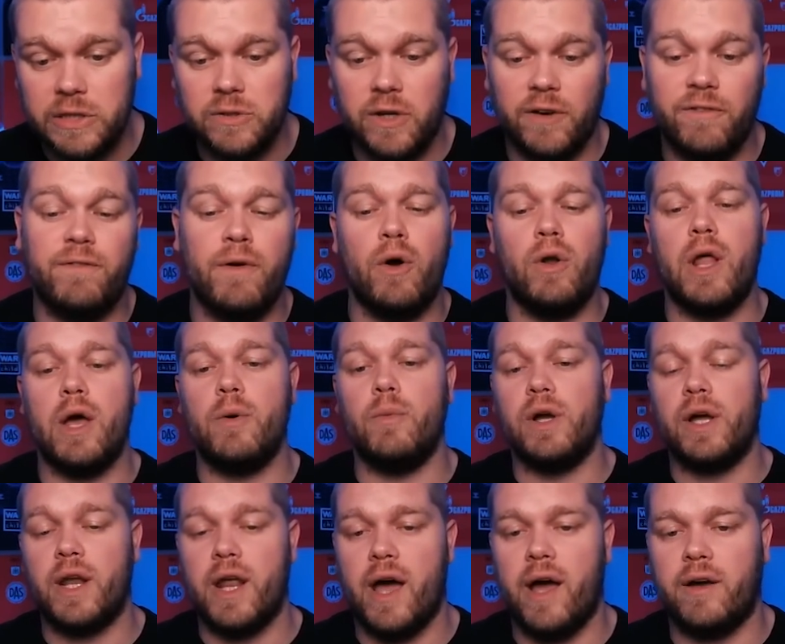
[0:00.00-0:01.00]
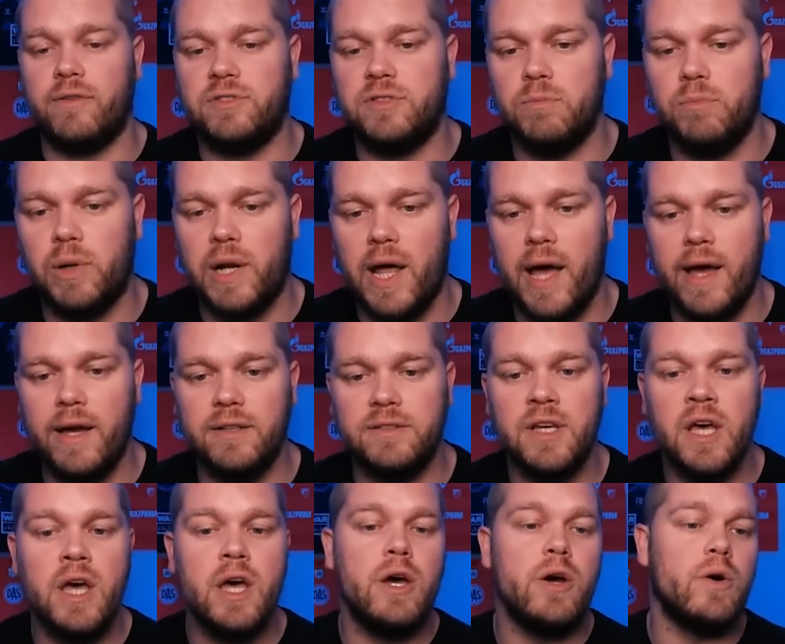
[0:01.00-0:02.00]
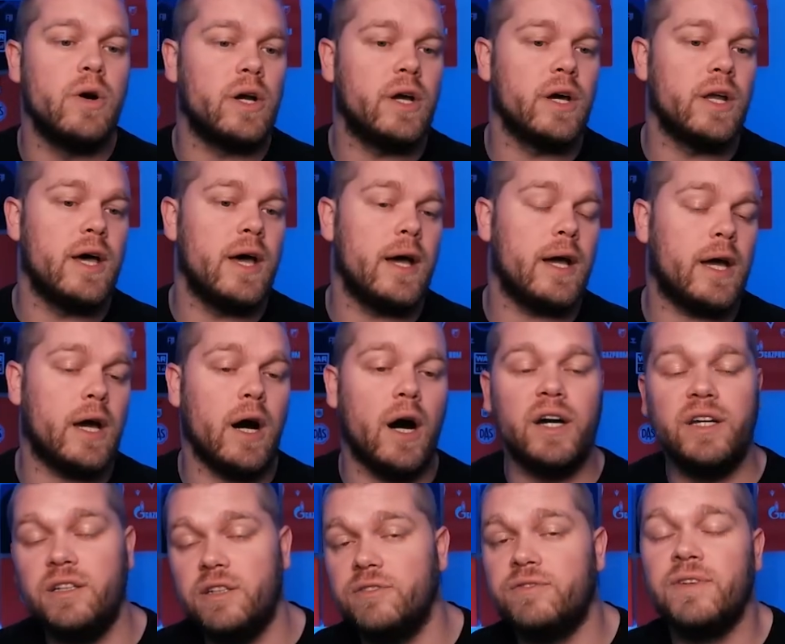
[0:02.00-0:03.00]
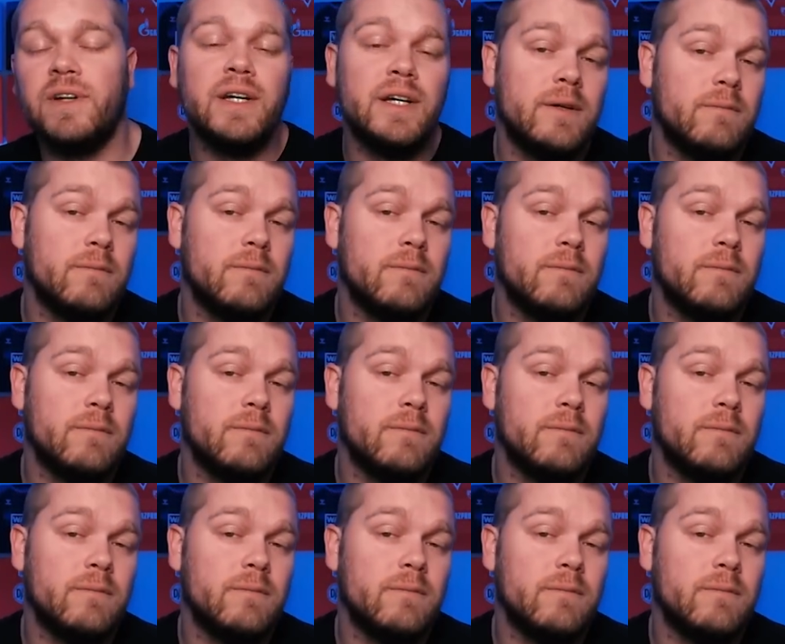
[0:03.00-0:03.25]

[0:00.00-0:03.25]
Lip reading: So I feel like we're going to have some players who are going to kind of